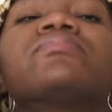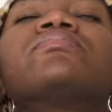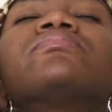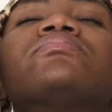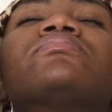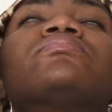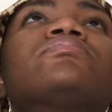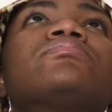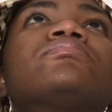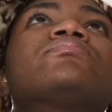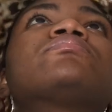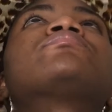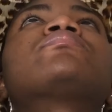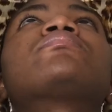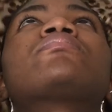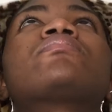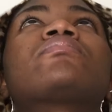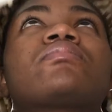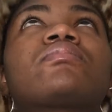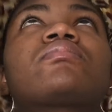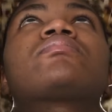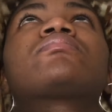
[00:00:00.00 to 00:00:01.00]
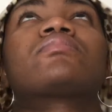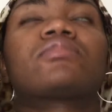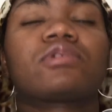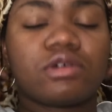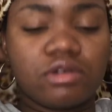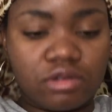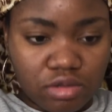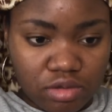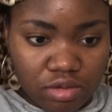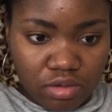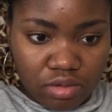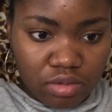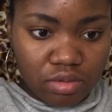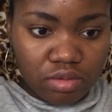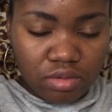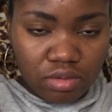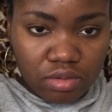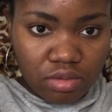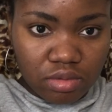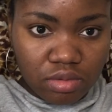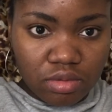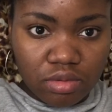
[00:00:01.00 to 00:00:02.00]
as possible. I have a
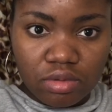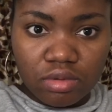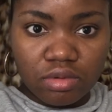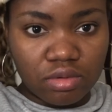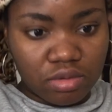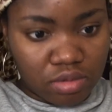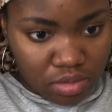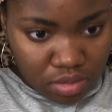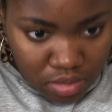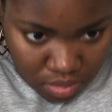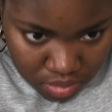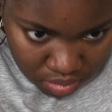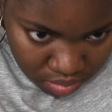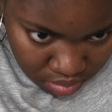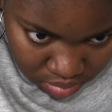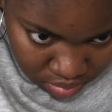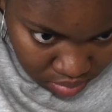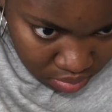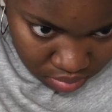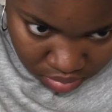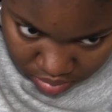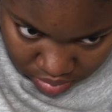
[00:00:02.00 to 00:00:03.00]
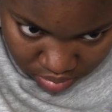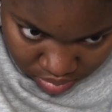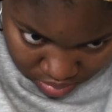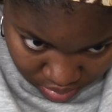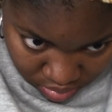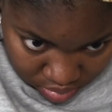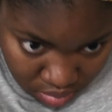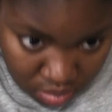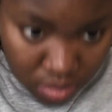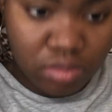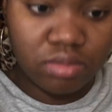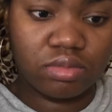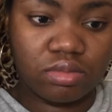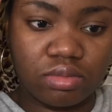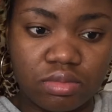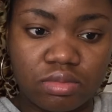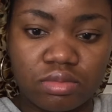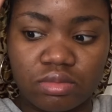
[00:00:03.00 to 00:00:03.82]
satin scarf at home, so that's what I